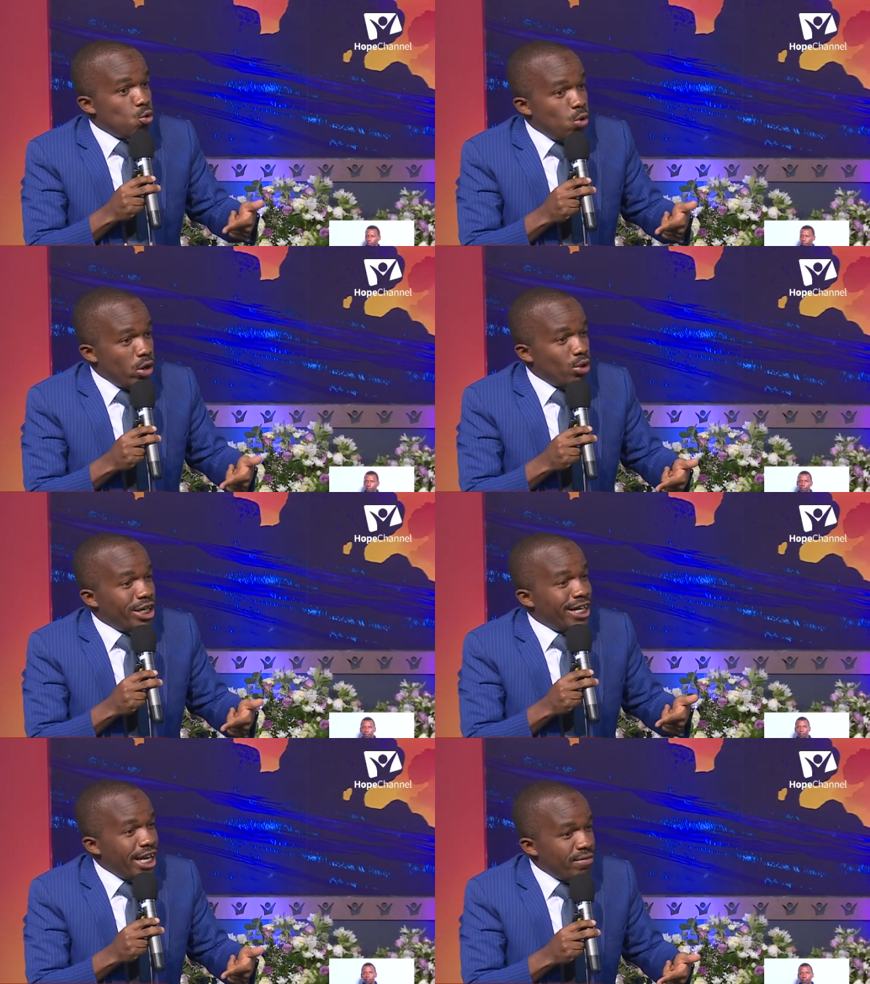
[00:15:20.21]
we
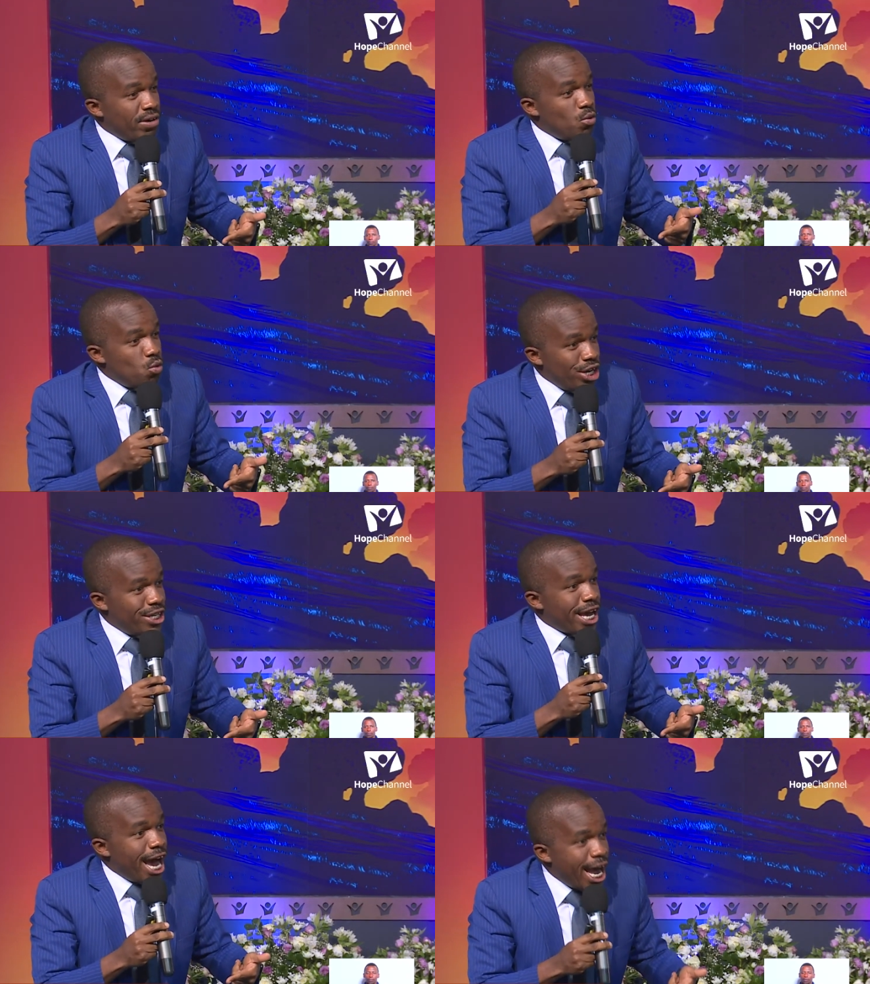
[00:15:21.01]
will never
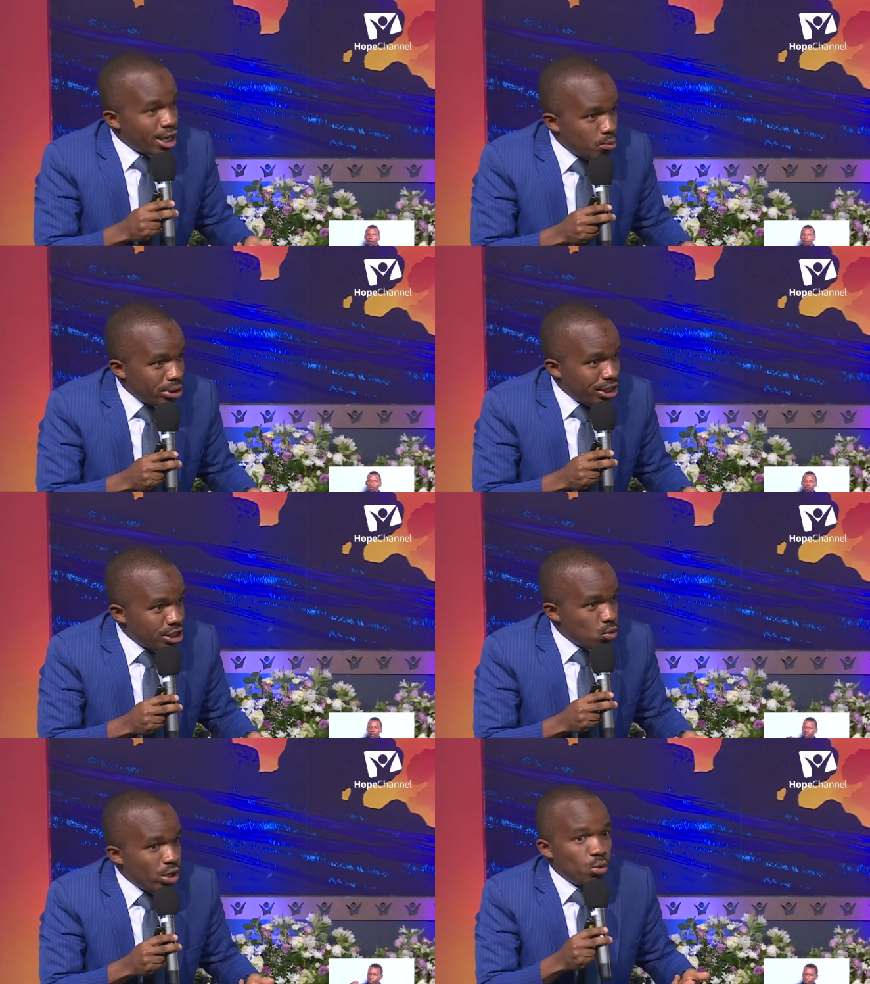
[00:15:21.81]
win the
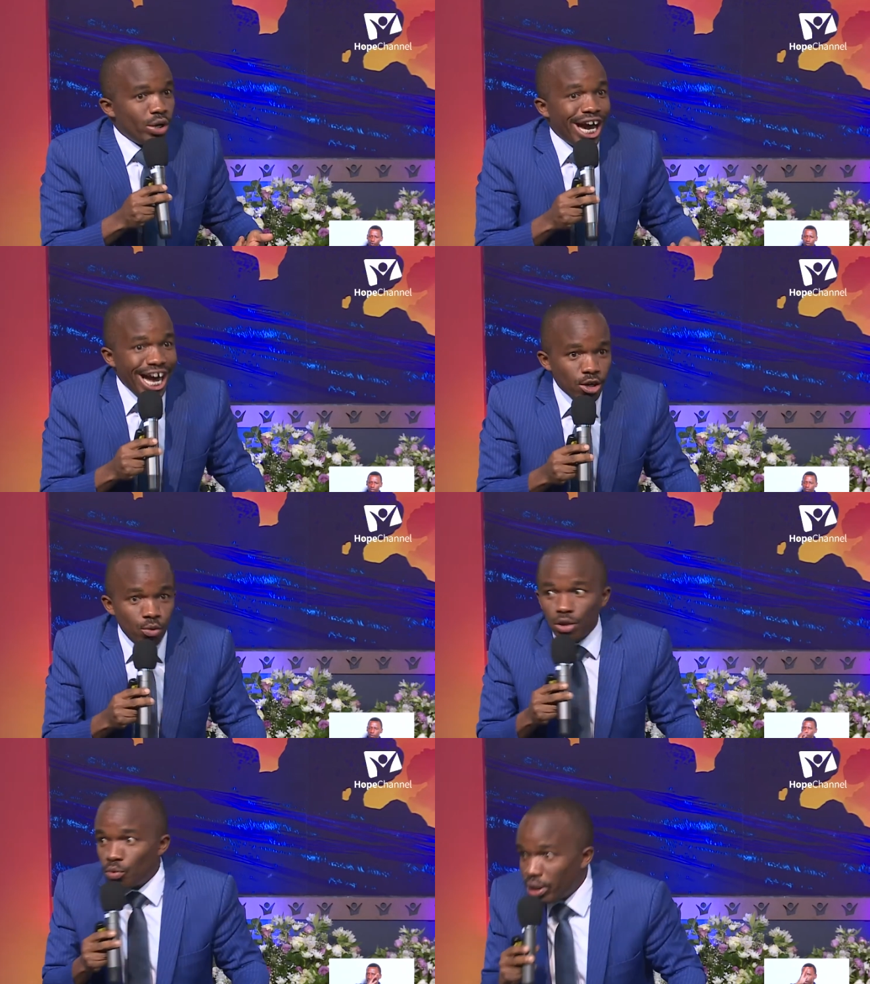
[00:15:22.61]
argument when we
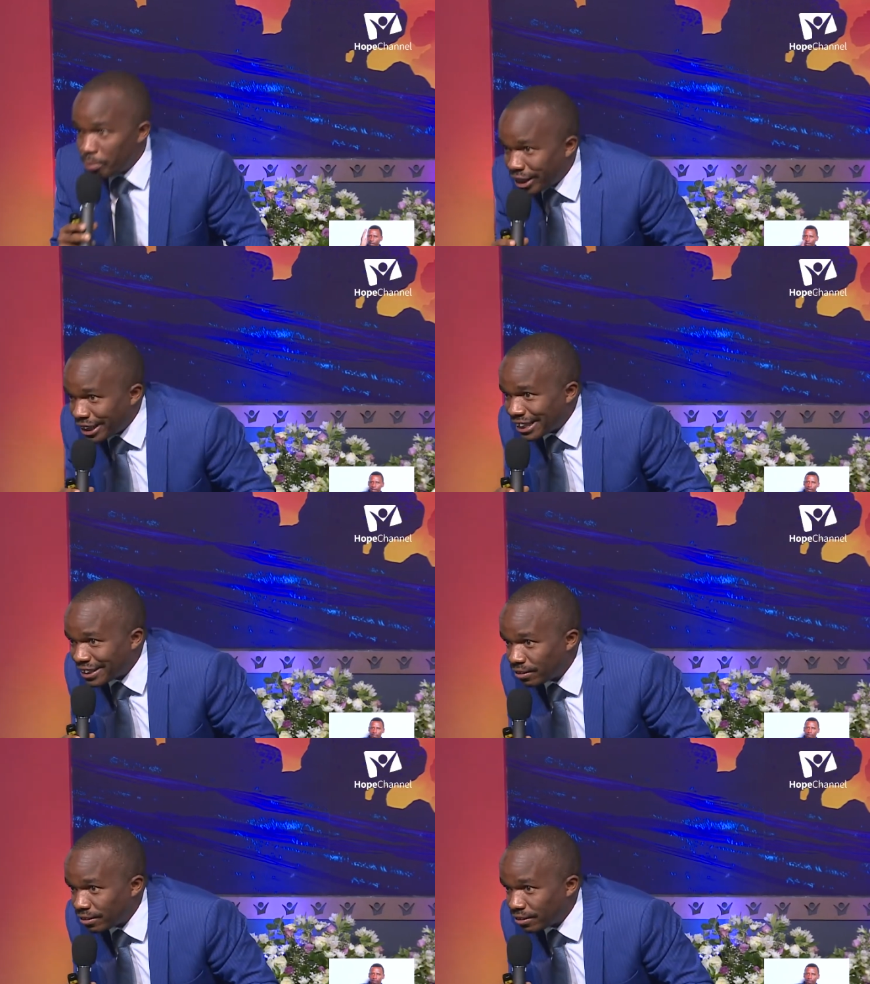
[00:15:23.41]
argue with women.